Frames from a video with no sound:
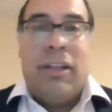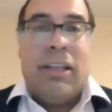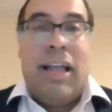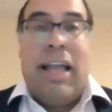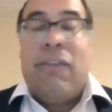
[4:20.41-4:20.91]
the
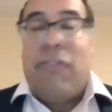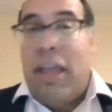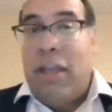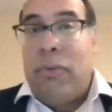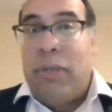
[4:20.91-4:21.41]
kind of
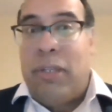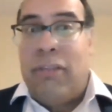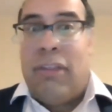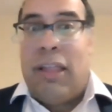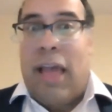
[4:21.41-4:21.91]

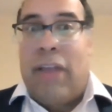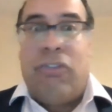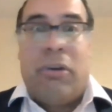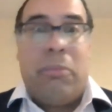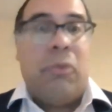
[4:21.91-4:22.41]
equities that
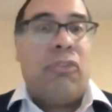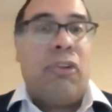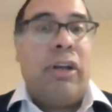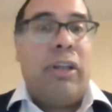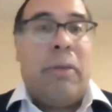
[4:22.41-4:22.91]
Jeremy was
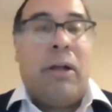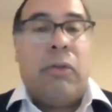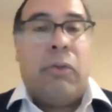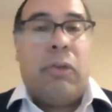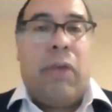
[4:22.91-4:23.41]
talking
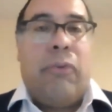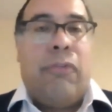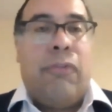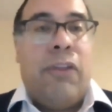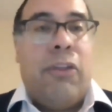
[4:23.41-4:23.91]
about that would
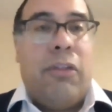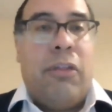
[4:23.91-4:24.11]
fit